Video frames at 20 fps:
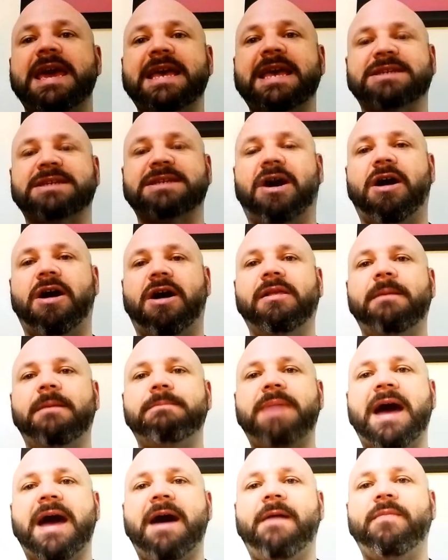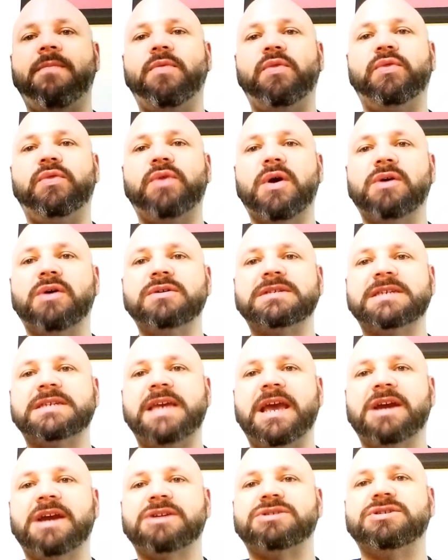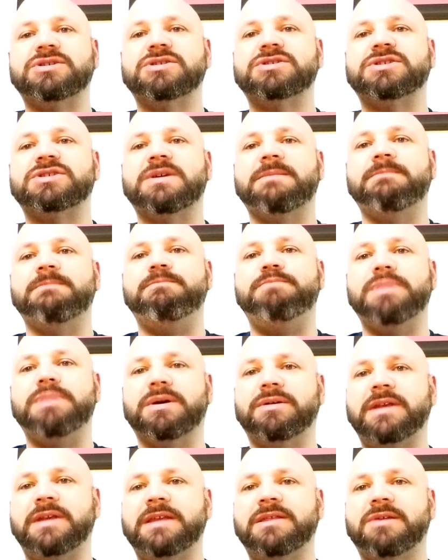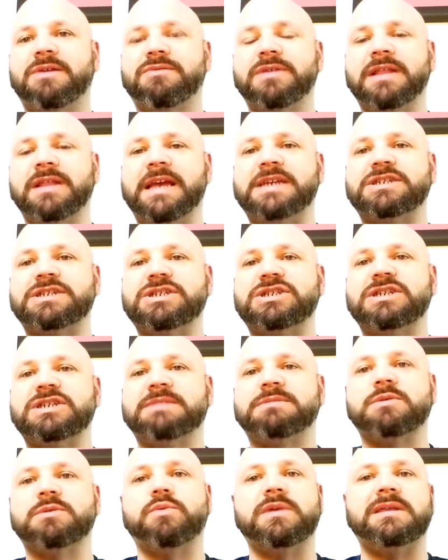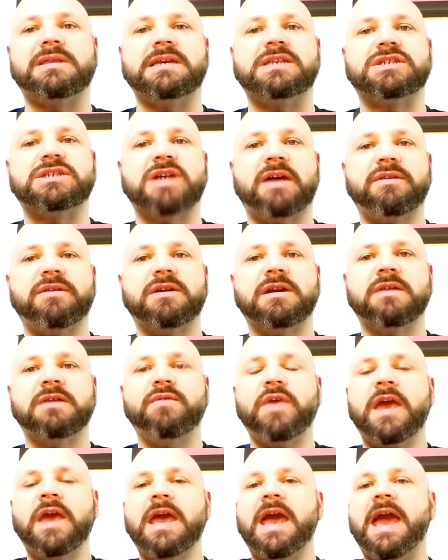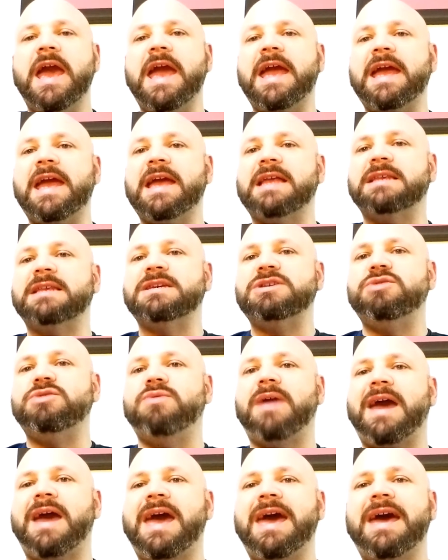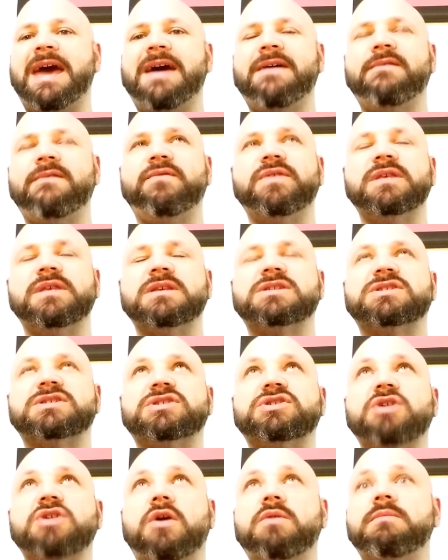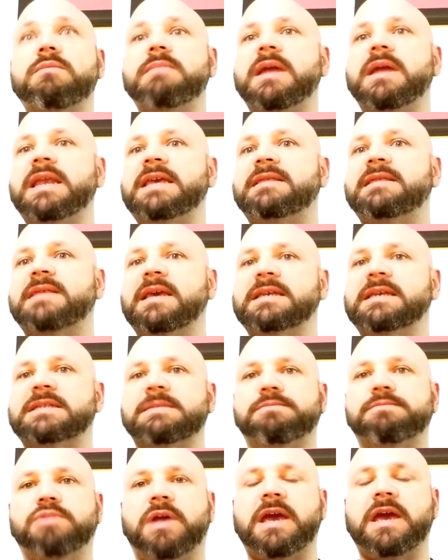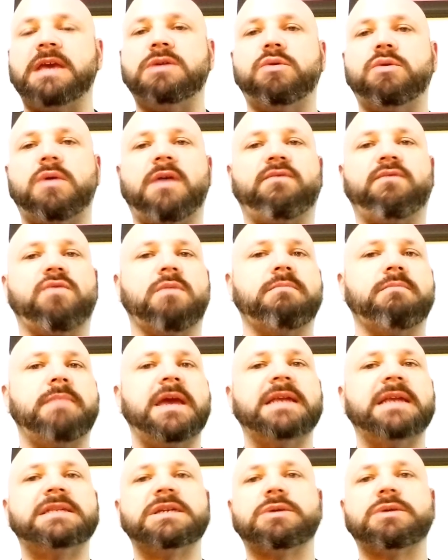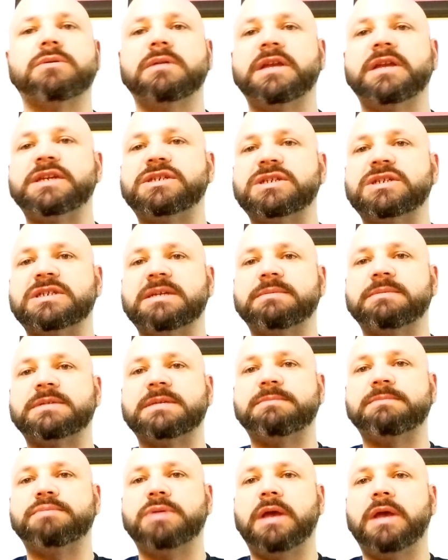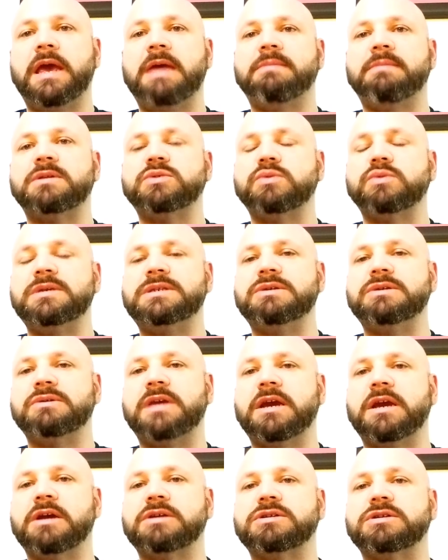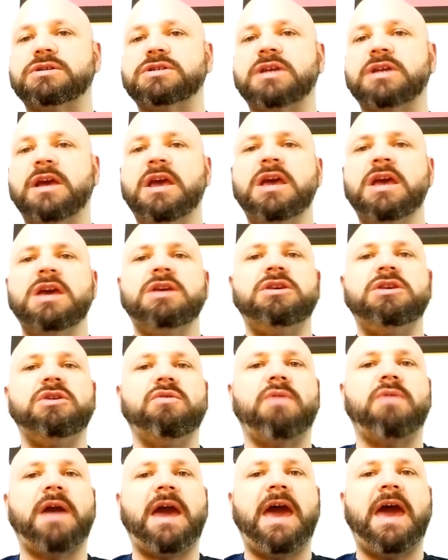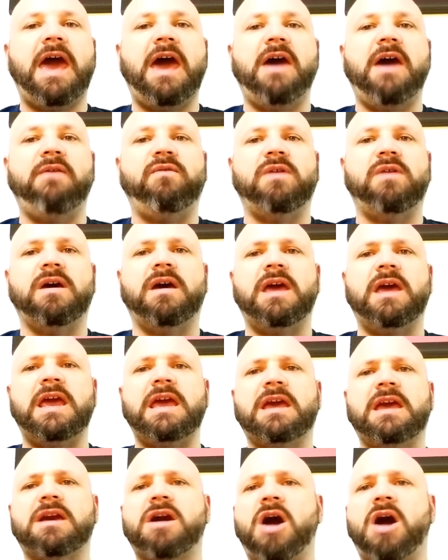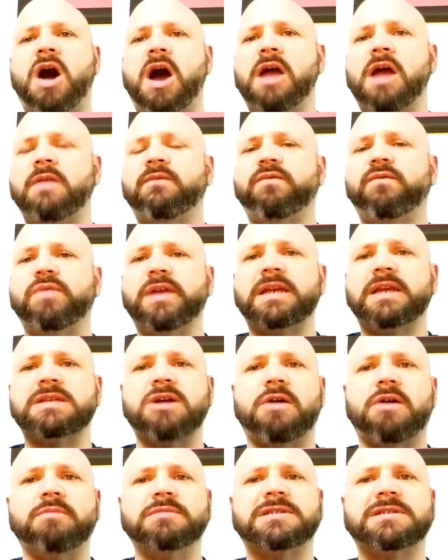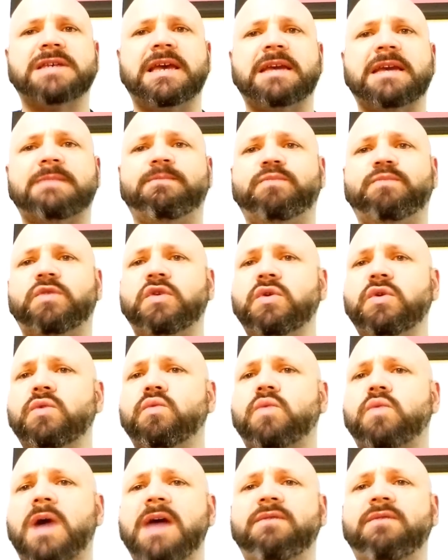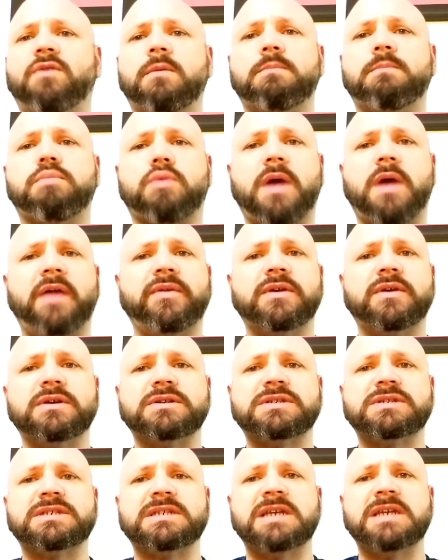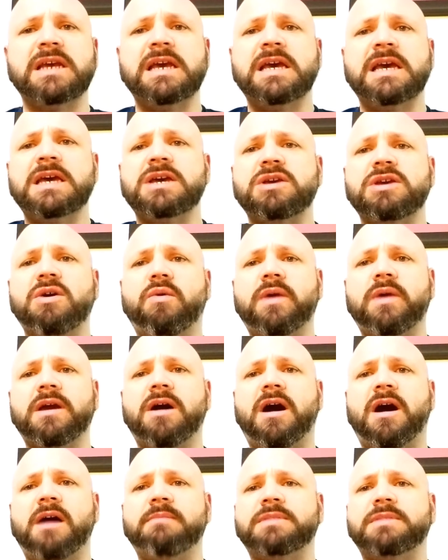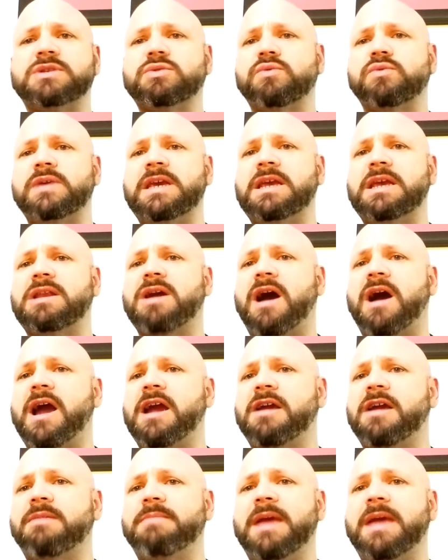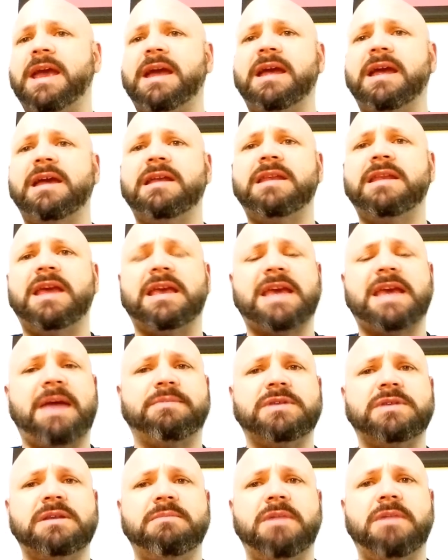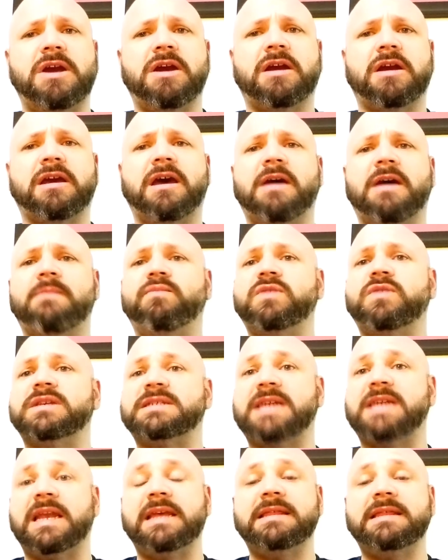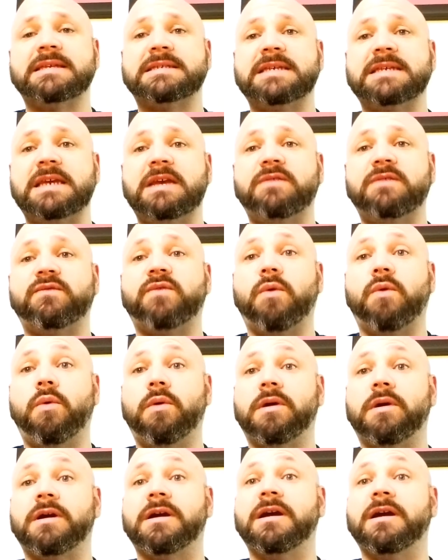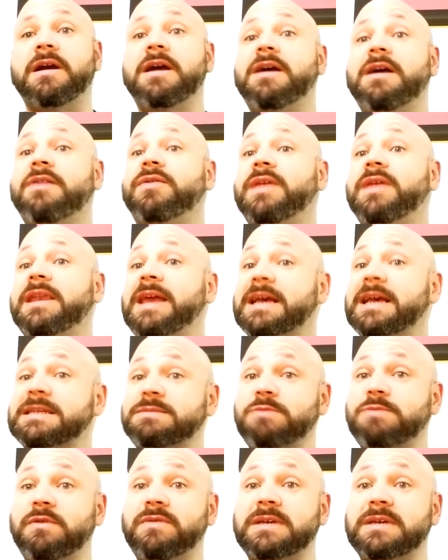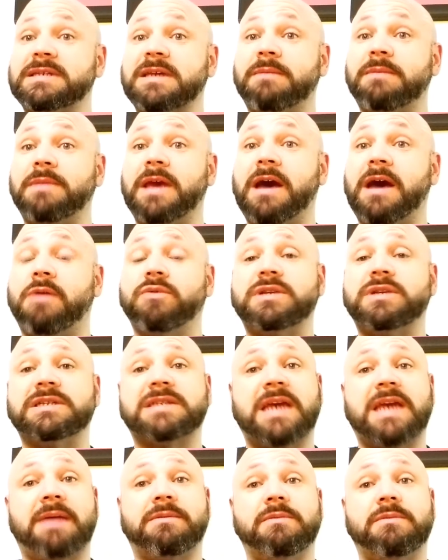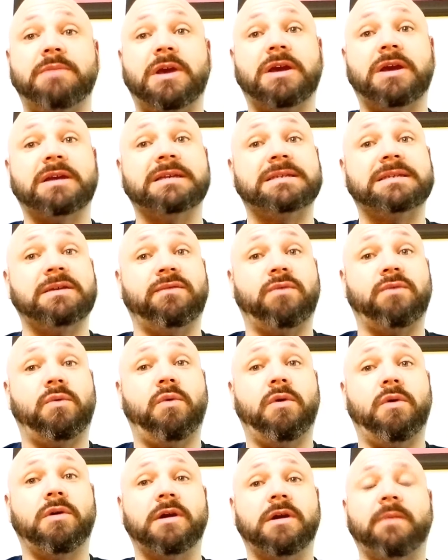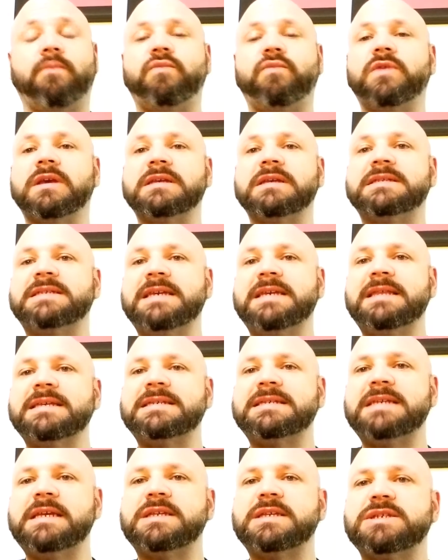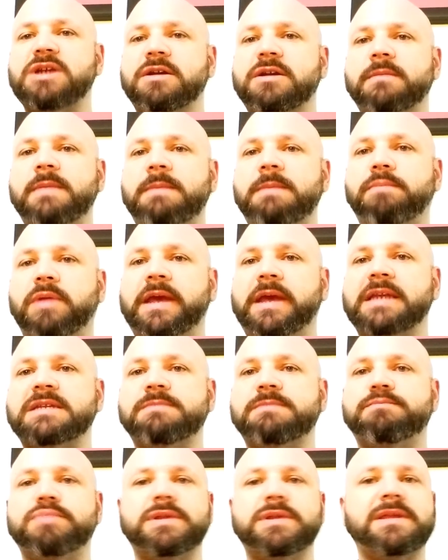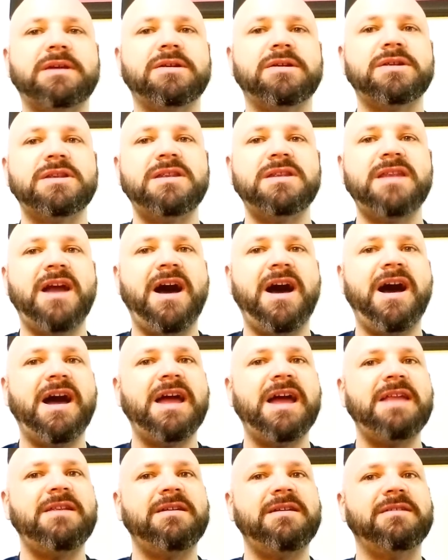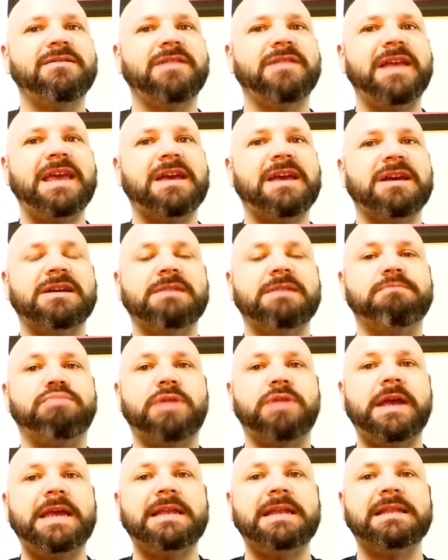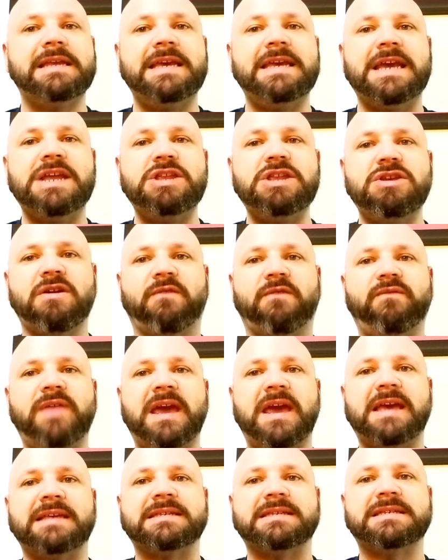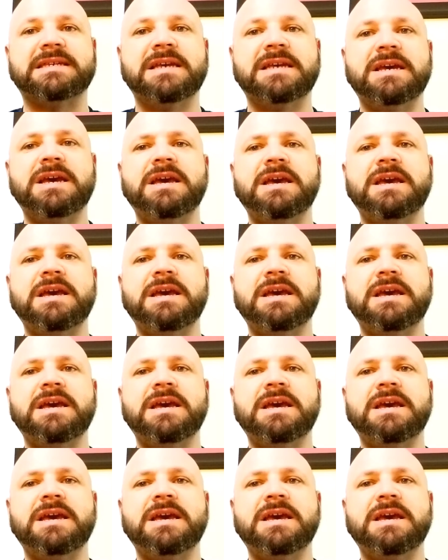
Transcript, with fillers: It's all about those characters building their relationships with each other. And you have so many things in play. You have romantic relationships in play between two characters. You have a conflict, almost like two rival brothers going on between Iron Man and Captain America, setting the scene for the next movie that's coming out, which is Captain America Civil War, you can see the seeds starting to be planted, but they're not like blatantly in your face.